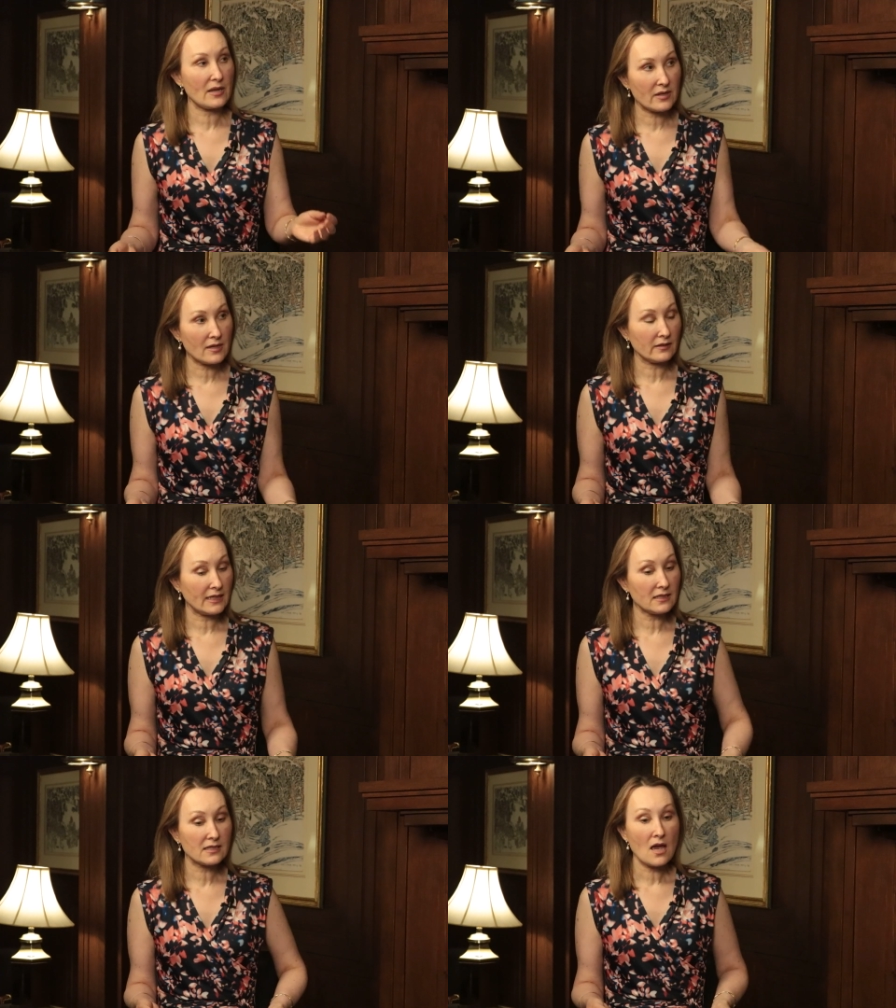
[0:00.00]
blaming the
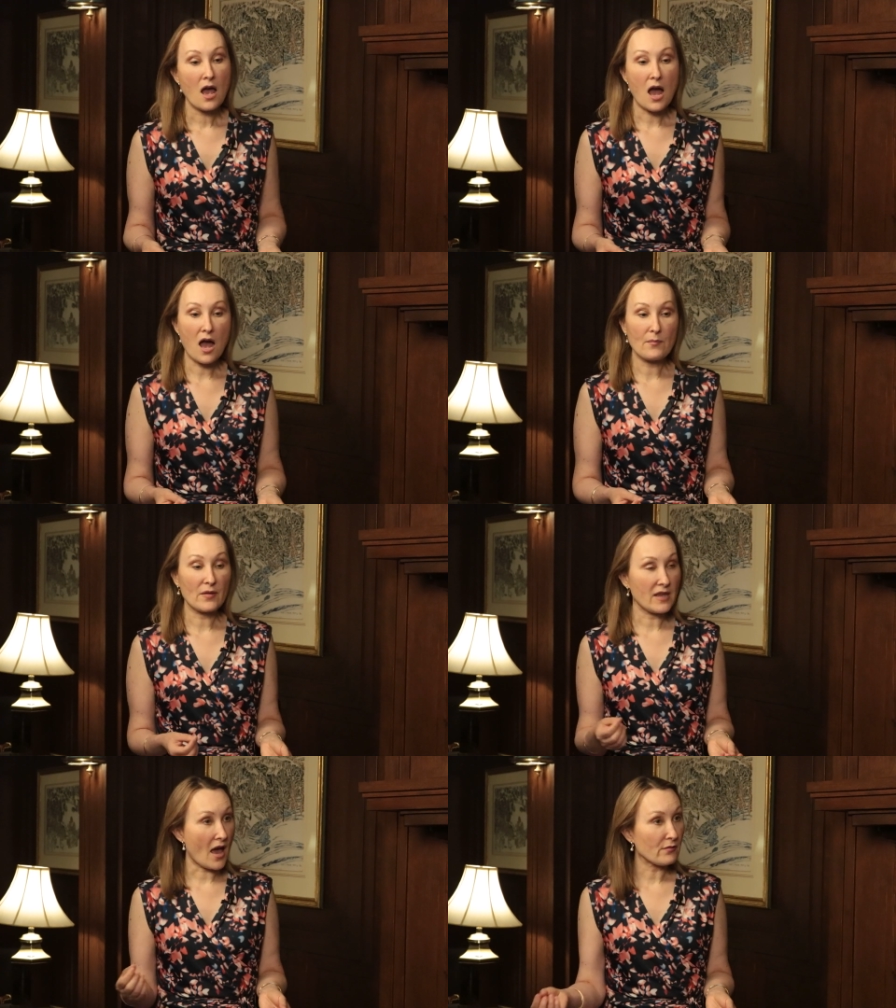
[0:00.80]
elites. Um, on
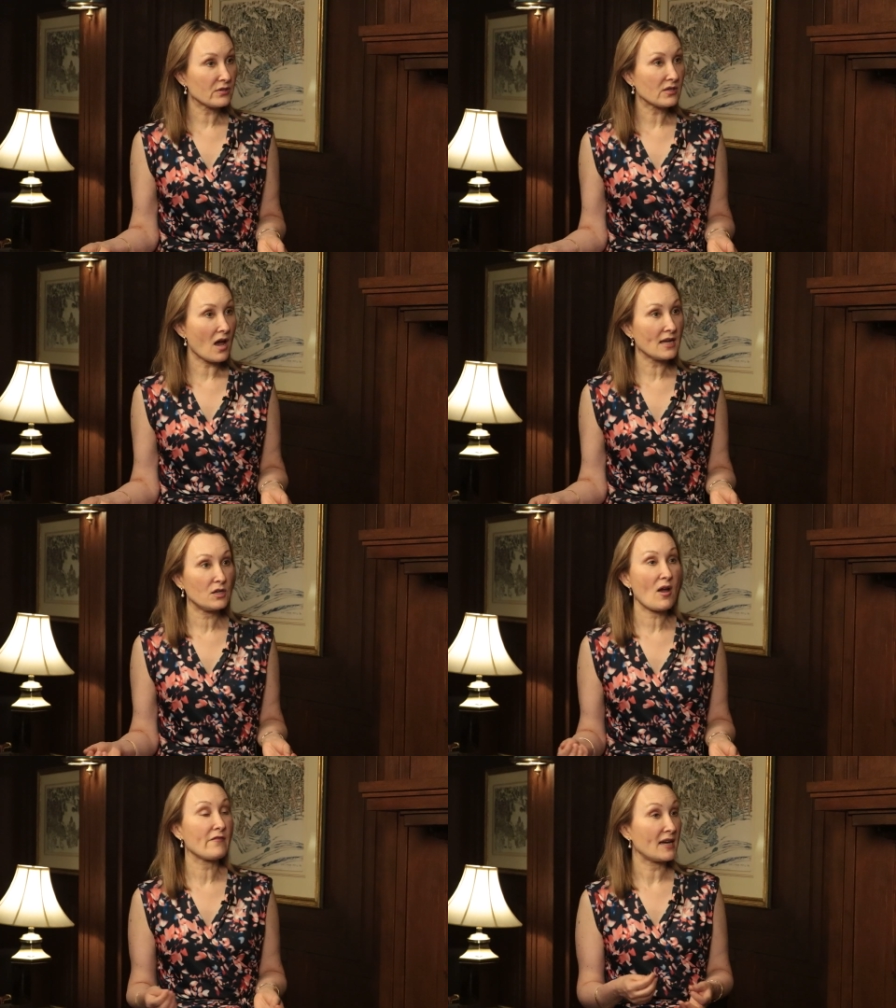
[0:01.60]
the other side,
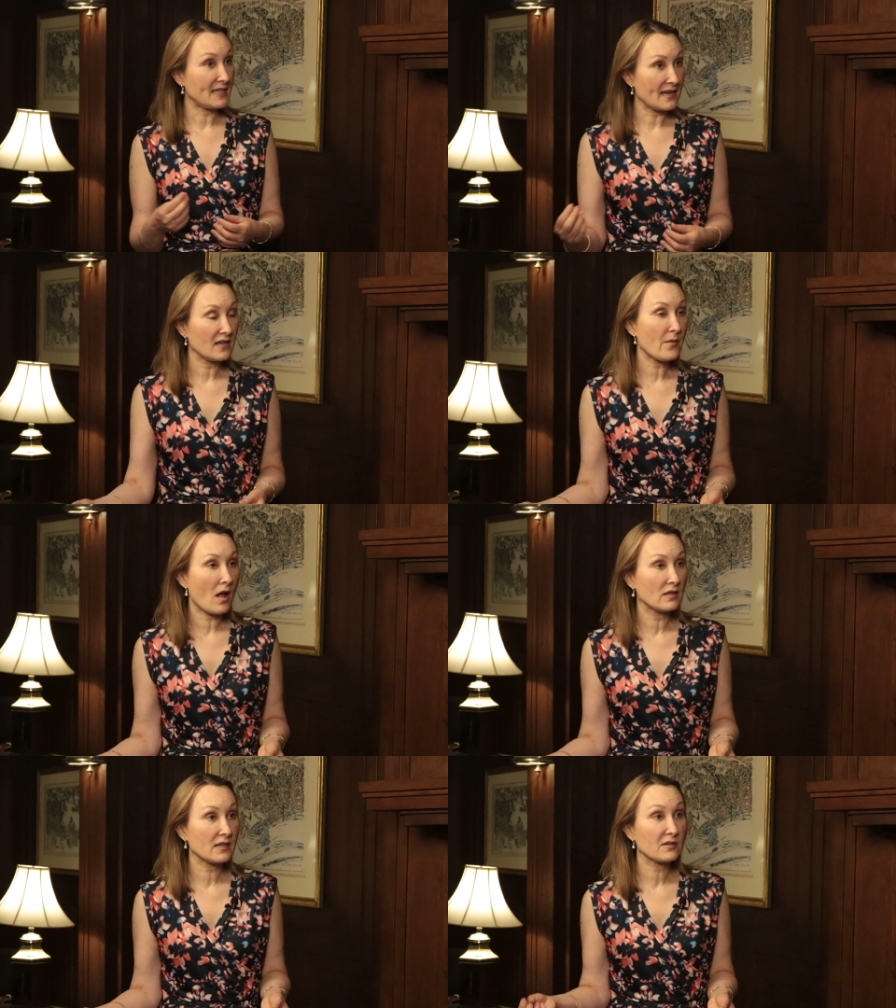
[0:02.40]
you have identity
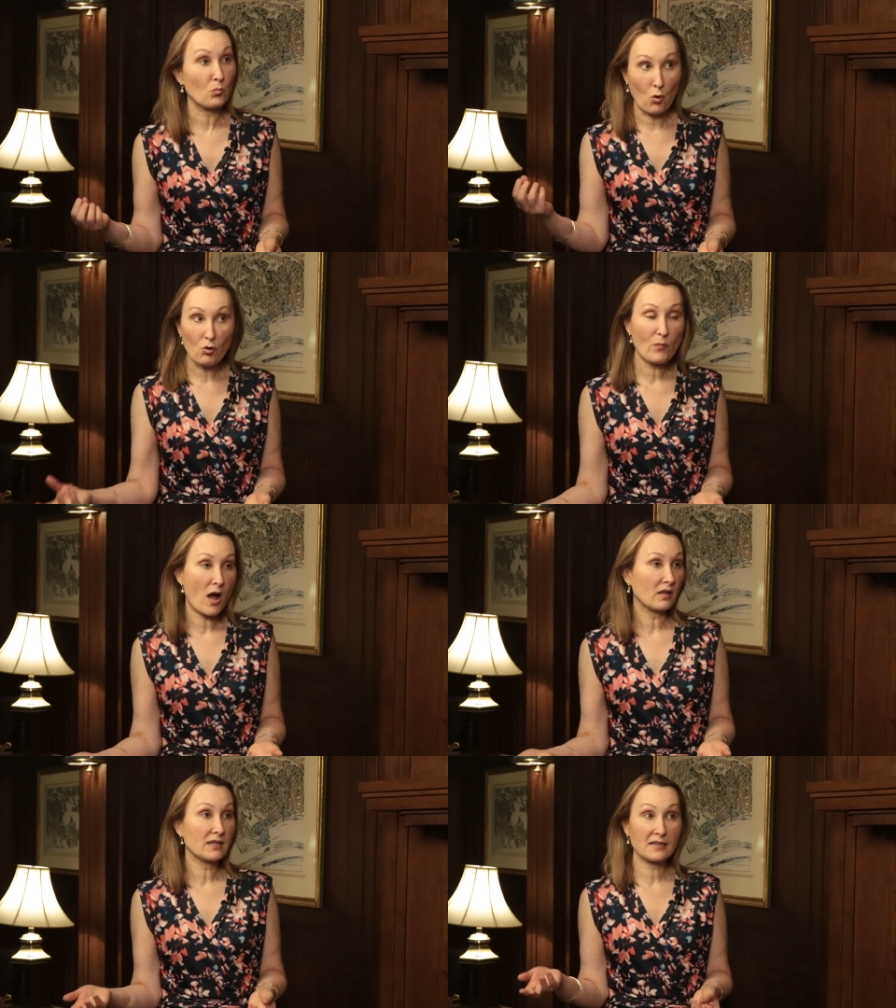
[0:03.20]
politics, woke
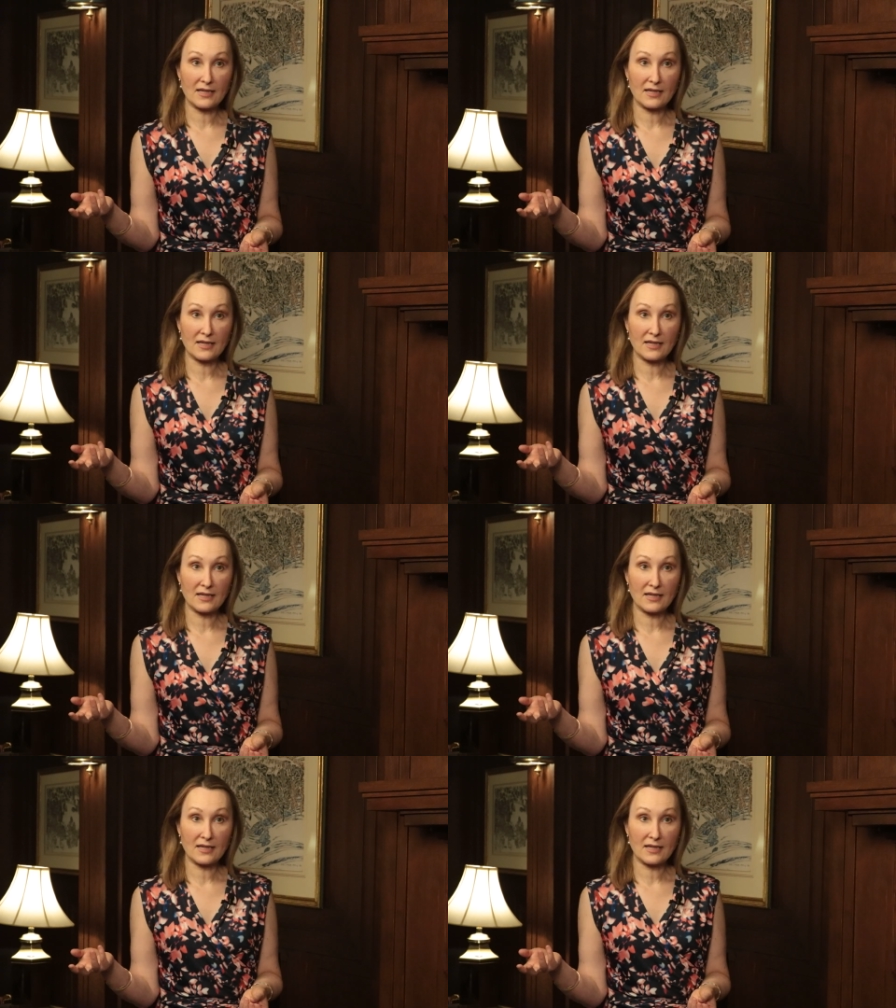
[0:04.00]
politics.